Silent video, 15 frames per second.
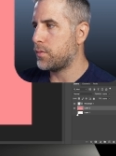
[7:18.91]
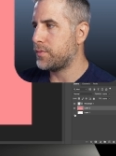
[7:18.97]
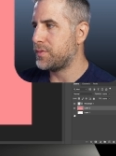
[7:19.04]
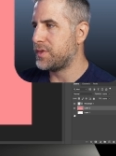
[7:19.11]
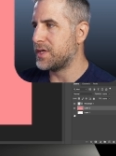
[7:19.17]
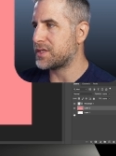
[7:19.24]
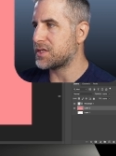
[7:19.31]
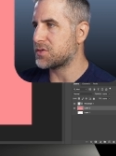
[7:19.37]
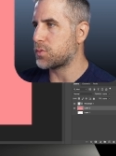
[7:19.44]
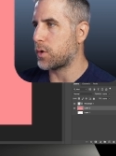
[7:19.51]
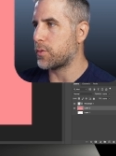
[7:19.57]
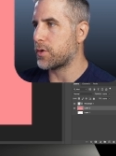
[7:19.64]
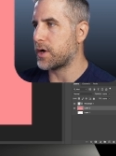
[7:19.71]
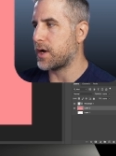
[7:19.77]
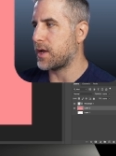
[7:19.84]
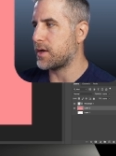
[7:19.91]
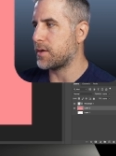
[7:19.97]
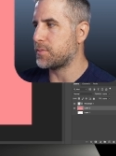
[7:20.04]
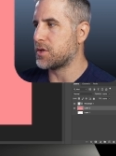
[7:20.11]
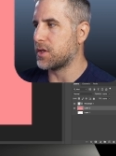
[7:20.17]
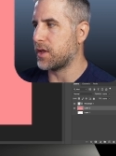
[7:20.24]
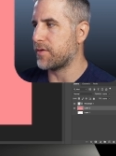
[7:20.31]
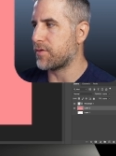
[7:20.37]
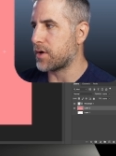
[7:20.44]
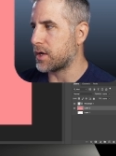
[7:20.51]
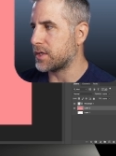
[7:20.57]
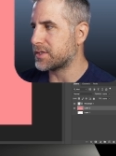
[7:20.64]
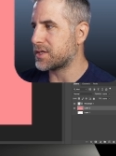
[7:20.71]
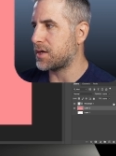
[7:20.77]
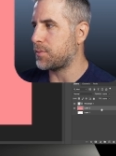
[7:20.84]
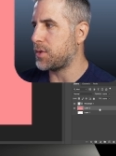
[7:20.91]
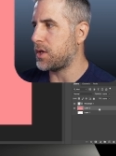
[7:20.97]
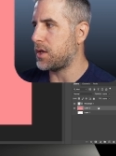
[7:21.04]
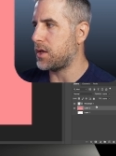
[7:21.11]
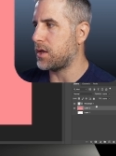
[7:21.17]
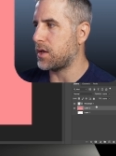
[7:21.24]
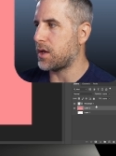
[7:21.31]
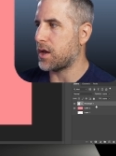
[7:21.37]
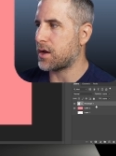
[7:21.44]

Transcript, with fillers: This is what we're going to end up delivering. It's going to be